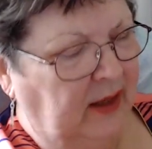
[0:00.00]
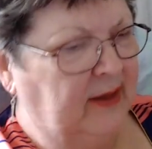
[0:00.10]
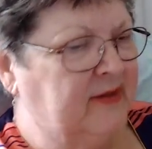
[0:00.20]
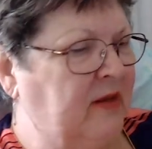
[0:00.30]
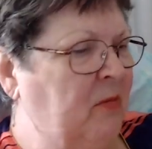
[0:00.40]

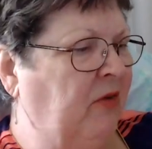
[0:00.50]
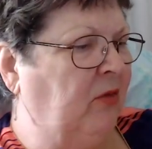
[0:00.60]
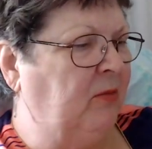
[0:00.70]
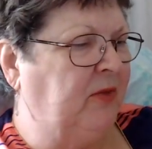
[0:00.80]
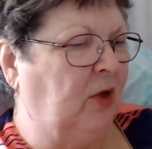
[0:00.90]
Now some of
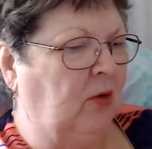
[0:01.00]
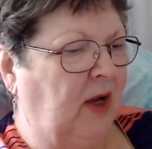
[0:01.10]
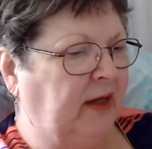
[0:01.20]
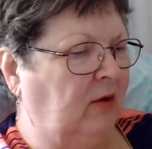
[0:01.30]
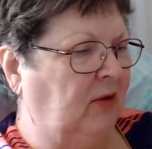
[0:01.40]
them don't.
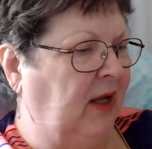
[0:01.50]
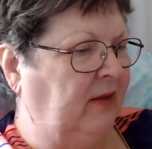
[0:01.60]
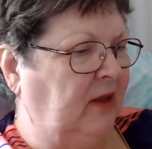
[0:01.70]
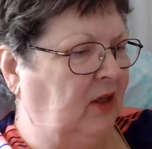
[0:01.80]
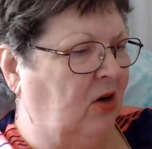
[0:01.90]
I don't
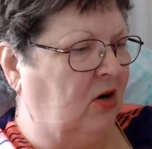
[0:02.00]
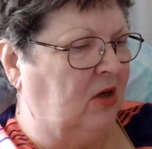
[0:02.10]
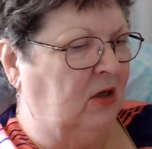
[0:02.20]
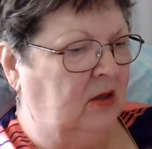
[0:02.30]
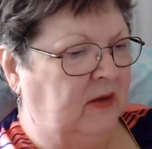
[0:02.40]
like the
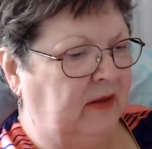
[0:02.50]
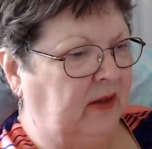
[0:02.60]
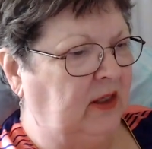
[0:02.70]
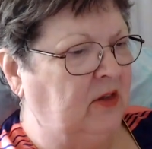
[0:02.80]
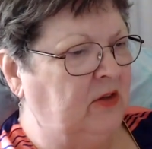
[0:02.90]
yarn that
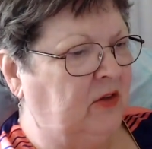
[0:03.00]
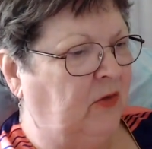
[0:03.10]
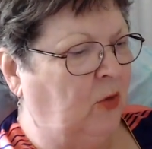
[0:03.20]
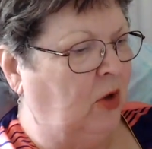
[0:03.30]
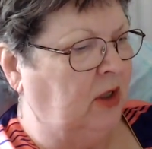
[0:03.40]
they used
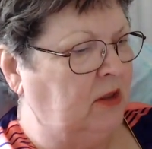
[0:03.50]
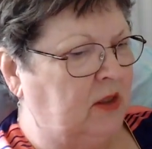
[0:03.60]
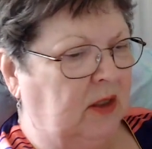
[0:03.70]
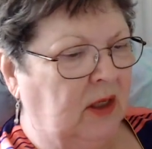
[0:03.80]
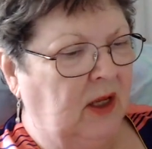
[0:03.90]
for
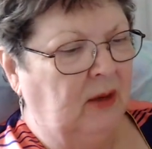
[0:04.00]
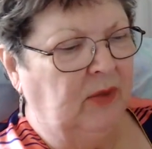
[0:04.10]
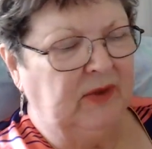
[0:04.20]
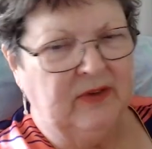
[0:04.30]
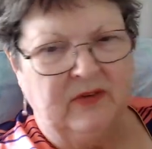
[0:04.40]
it,
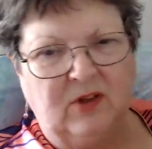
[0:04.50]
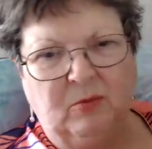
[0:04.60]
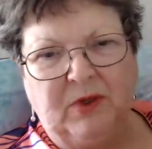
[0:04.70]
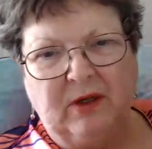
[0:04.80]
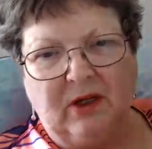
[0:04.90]
but this
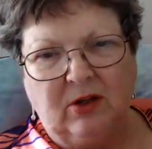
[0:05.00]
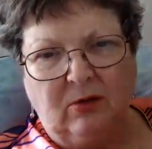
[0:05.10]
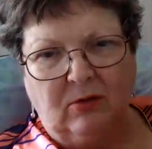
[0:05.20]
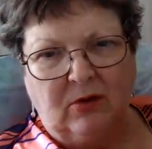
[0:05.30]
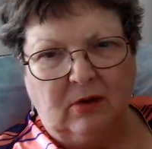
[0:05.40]
could be a
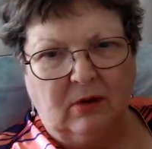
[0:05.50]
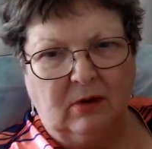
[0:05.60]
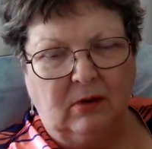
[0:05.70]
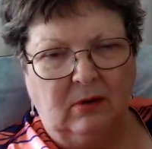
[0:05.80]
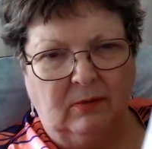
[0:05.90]
cute
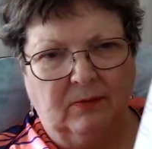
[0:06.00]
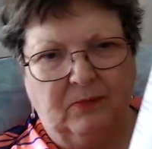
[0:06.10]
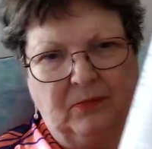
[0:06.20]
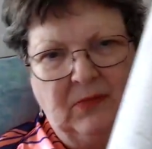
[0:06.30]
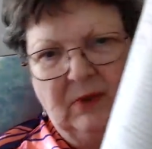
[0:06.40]

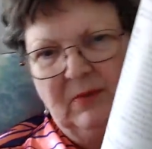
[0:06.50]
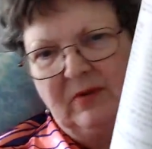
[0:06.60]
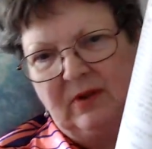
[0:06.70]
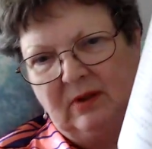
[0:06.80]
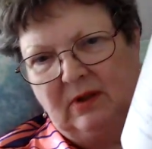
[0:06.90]

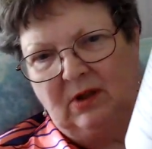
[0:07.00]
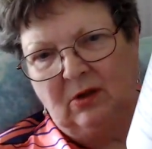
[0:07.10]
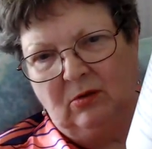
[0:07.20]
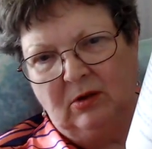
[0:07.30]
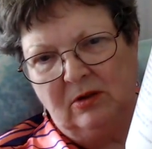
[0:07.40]
a
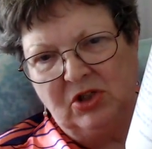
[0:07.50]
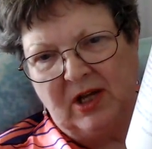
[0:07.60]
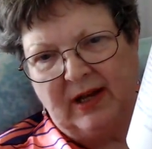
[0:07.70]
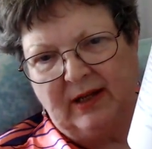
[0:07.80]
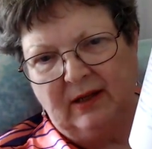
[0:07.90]
cute little
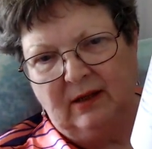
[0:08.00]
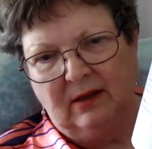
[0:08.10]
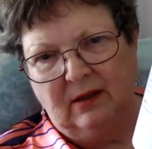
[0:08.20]
jacket.